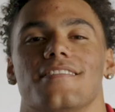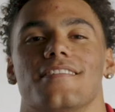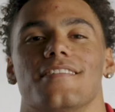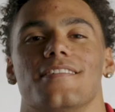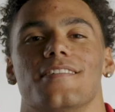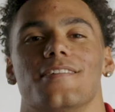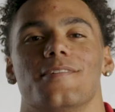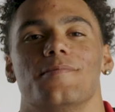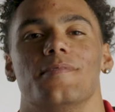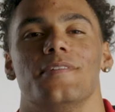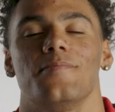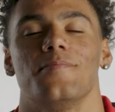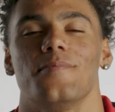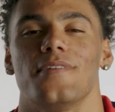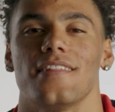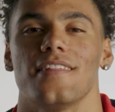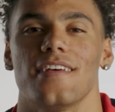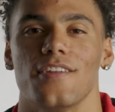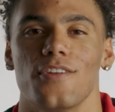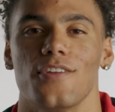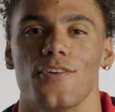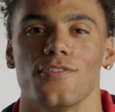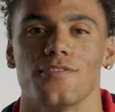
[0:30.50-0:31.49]
Anybody
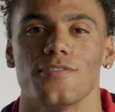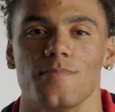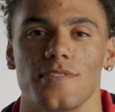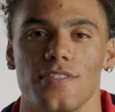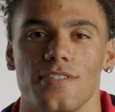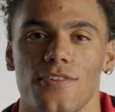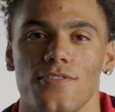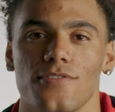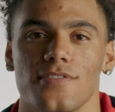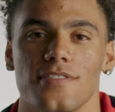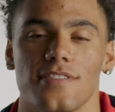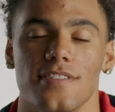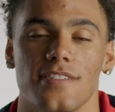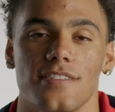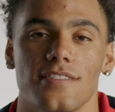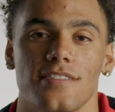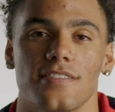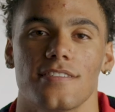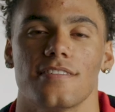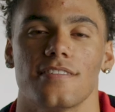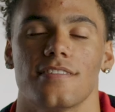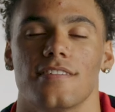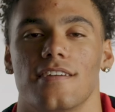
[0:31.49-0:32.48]
that knows me knows
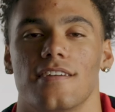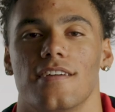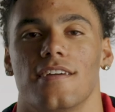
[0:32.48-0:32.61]
this.